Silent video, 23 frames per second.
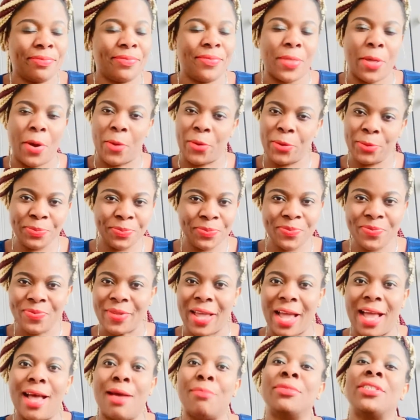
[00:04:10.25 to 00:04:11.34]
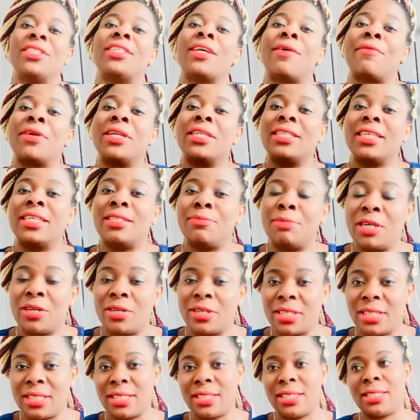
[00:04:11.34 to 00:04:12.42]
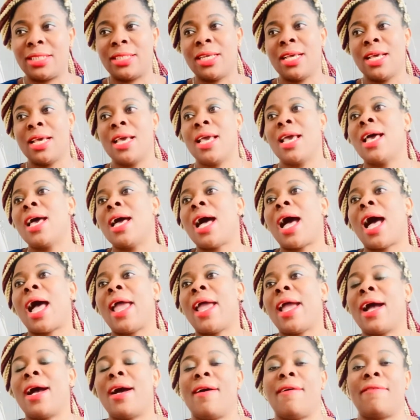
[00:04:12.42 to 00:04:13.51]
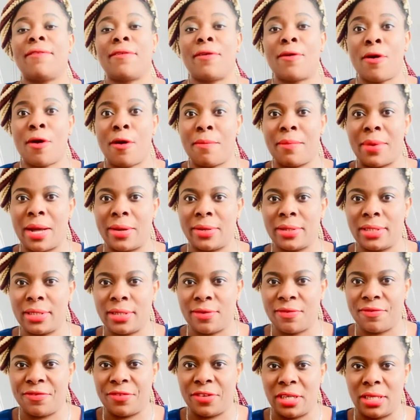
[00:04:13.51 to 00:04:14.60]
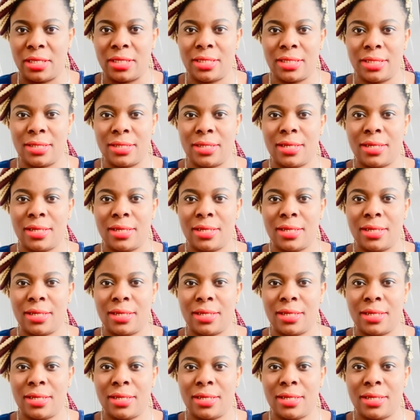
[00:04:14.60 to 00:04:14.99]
No, I'm sharing this because I have come out of it.